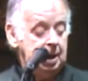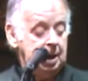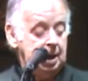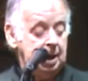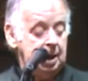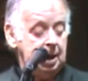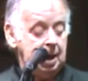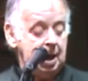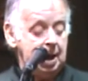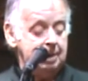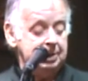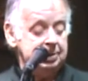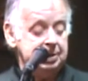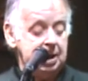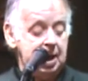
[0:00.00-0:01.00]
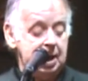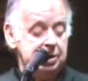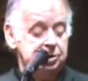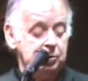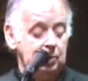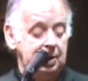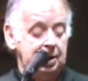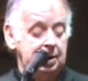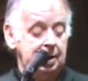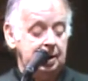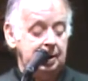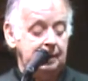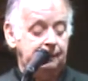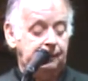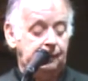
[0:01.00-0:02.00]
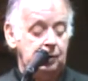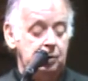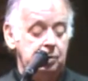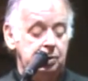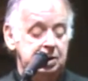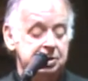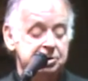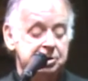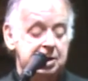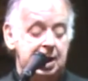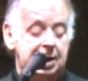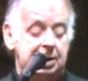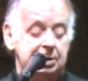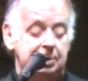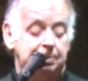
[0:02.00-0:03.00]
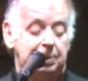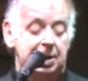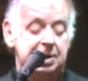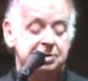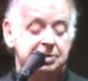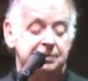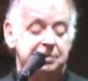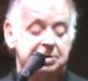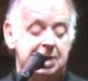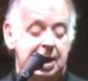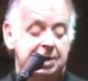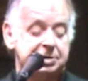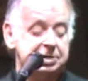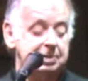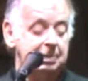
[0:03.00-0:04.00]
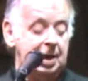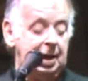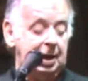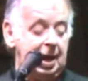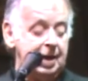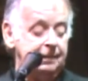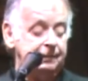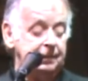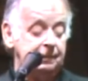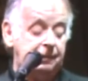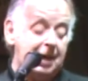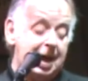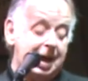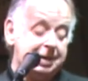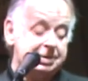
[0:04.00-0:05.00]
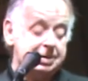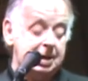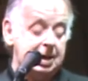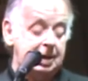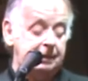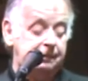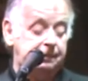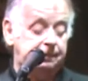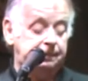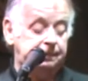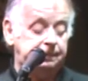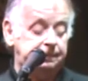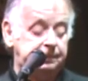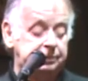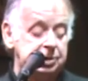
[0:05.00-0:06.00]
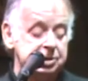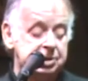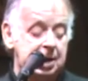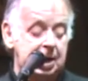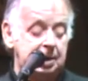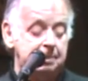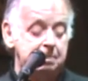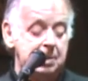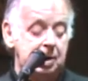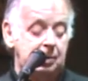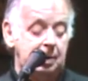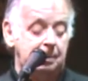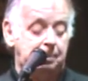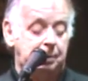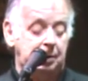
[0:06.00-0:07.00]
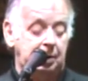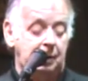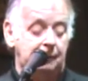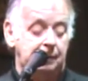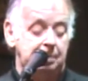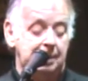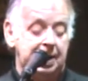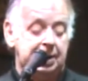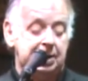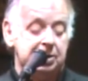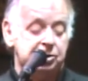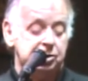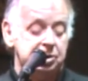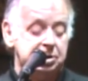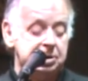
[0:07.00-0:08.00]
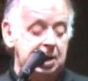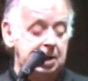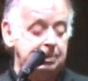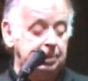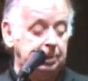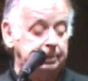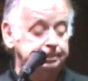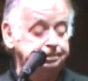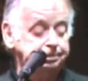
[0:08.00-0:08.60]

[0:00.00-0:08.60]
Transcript: Uh, I'm at the age when uh, food has taken the place of sex in my life. In fact, I've just had a mirror put over my kitchen table.